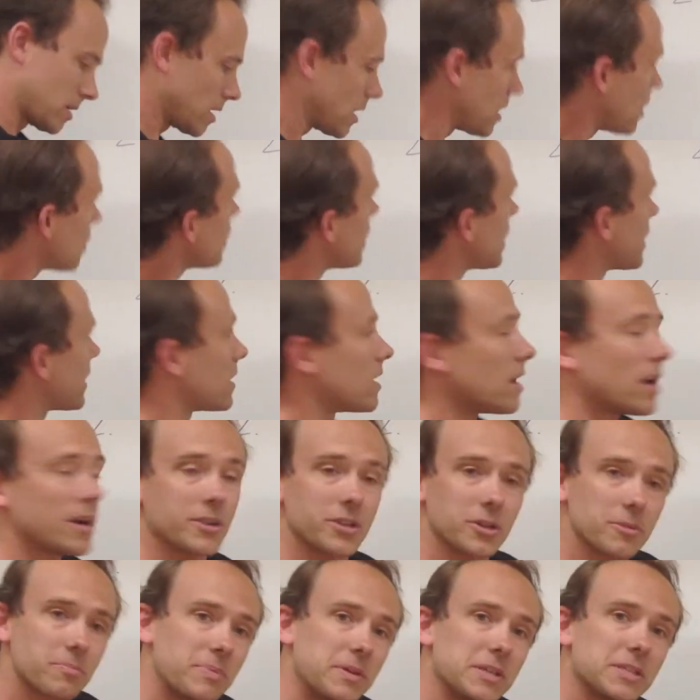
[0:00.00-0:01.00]
All right, on
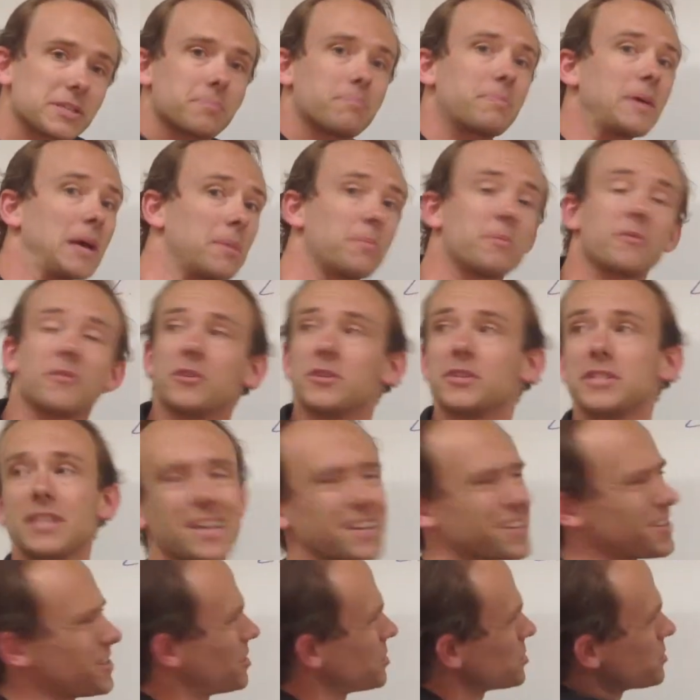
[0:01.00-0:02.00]
your piece of paper, if you're
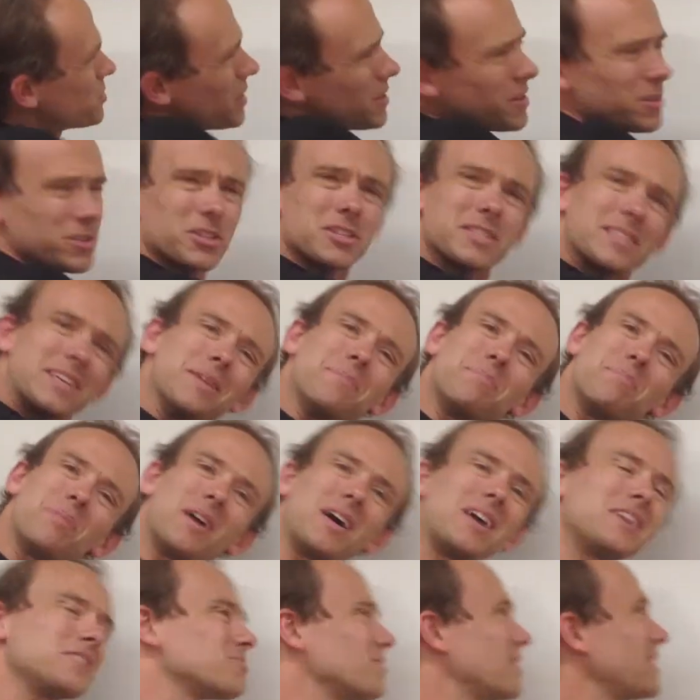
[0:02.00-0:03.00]
taking notes, why don't you just hit
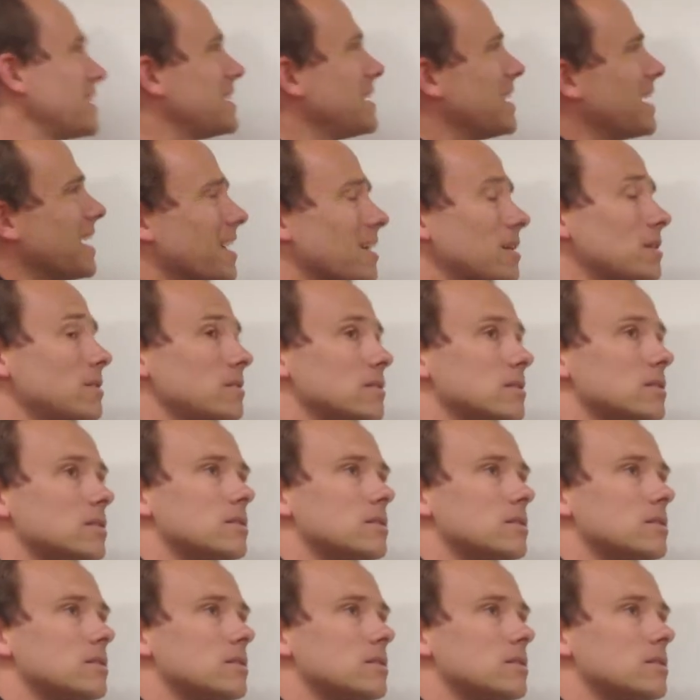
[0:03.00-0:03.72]
pause right now